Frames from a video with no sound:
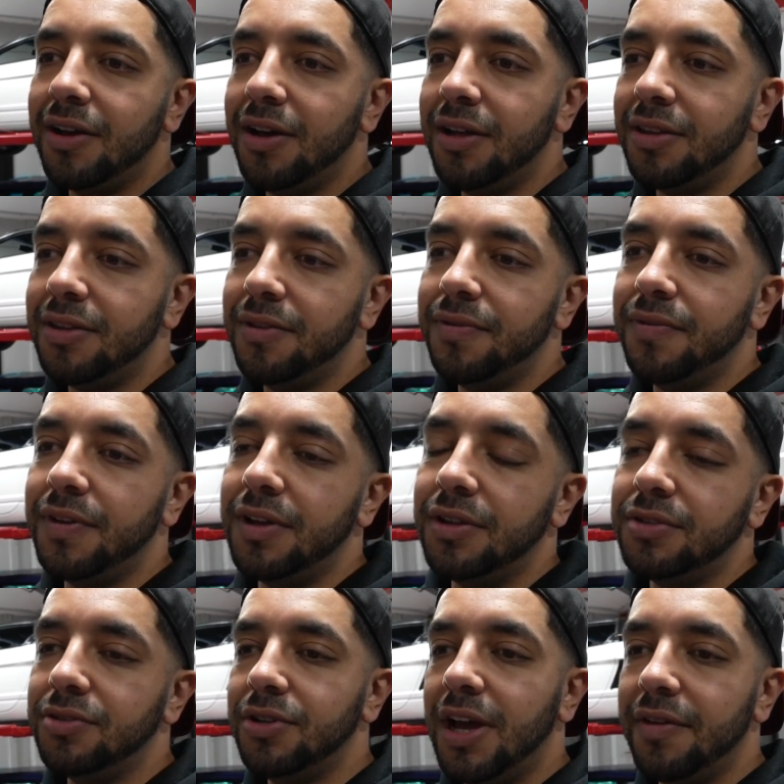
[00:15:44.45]
cut to
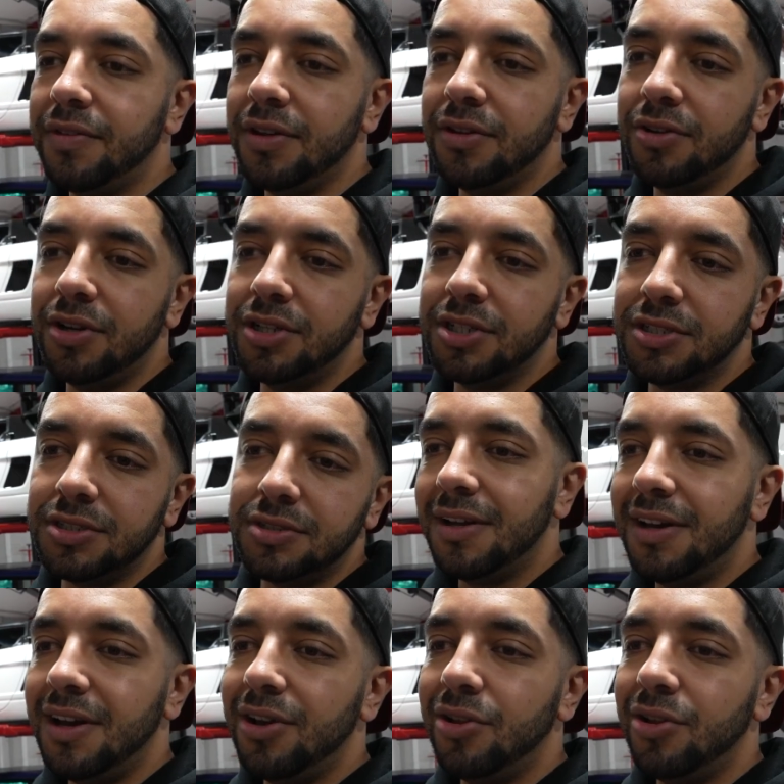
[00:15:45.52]
fit. So you have to literally just cut a